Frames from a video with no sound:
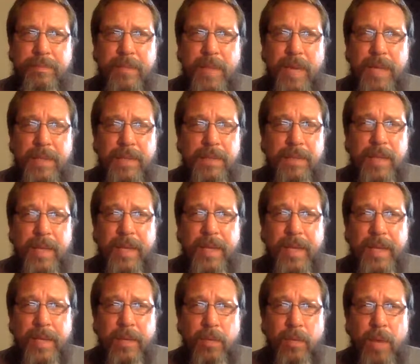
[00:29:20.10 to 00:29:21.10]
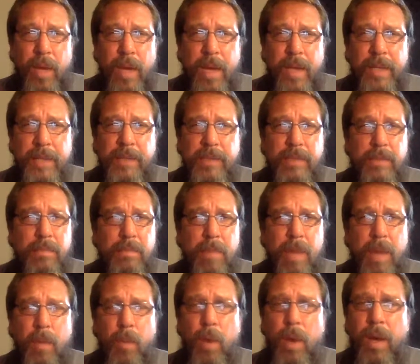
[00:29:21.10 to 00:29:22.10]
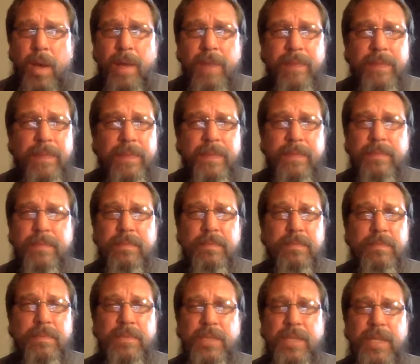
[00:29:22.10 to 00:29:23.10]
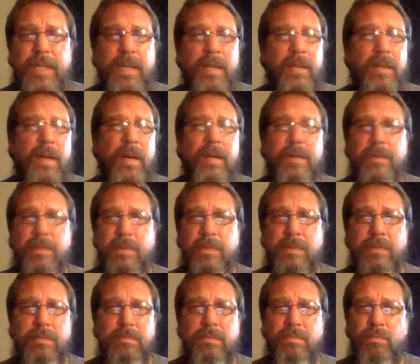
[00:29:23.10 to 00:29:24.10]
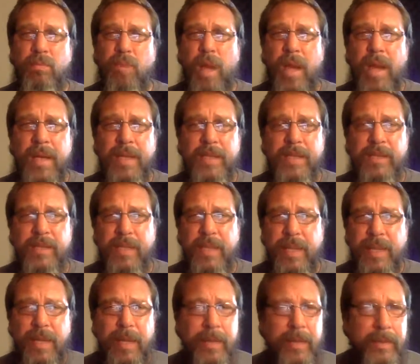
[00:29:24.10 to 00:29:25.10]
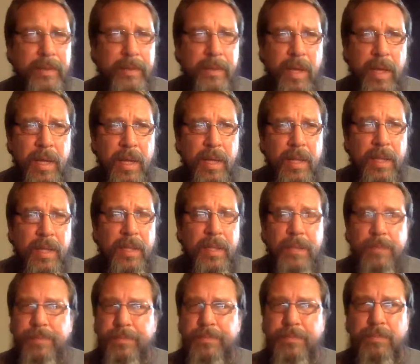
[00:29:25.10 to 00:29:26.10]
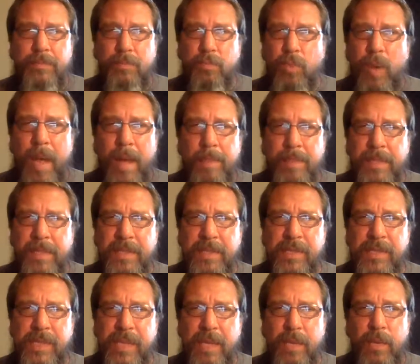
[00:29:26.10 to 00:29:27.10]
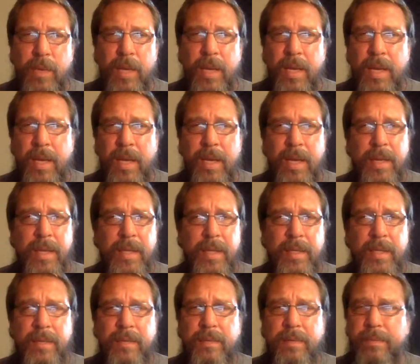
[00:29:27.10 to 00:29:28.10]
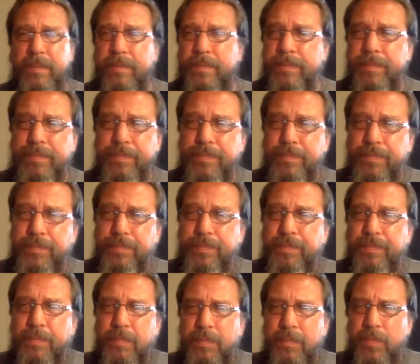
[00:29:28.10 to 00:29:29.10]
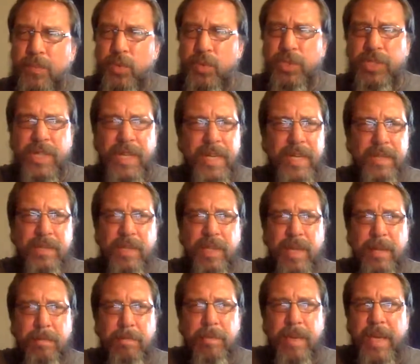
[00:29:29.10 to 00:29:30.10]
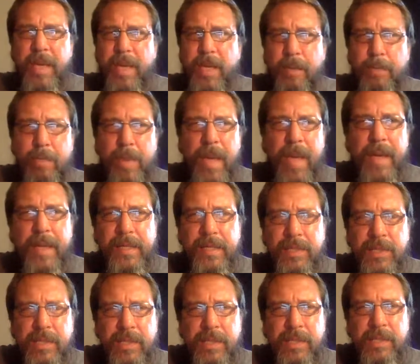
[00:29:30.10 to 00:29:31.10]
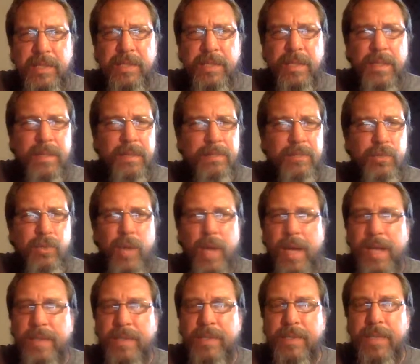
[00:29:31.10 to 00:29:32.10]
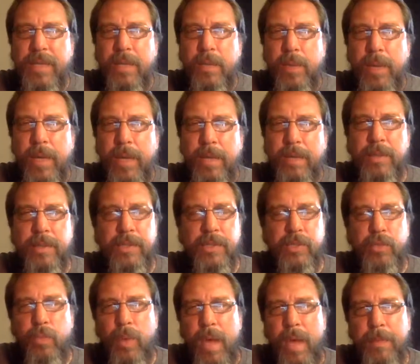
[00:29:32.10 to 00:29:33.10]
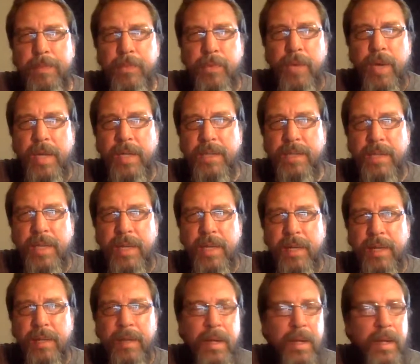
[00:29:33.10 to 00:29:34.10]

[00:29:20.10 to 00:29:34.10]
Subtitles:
I just like eating rice. My wife, she loves rice and wrapped in seaweed. She gets like big packages of dried seaweed. It just wraps rice in it.